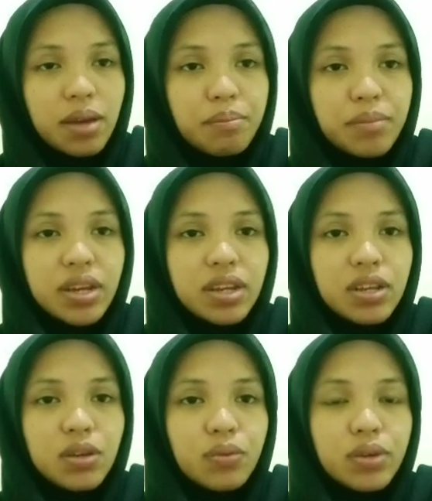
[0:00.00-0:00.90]

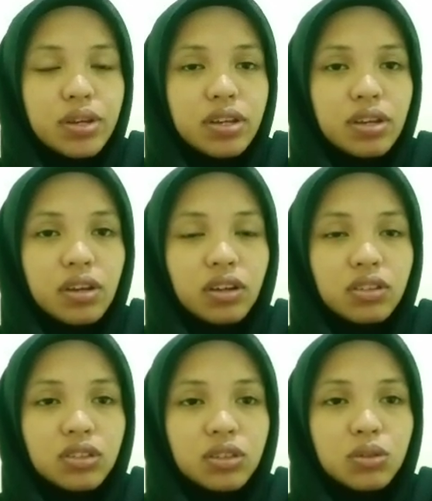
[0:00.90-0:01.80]
may we
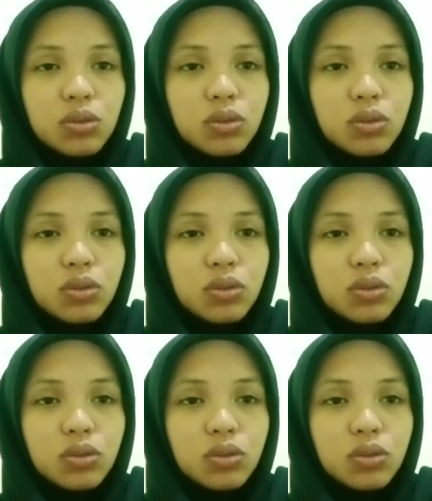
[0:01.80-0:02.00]
continue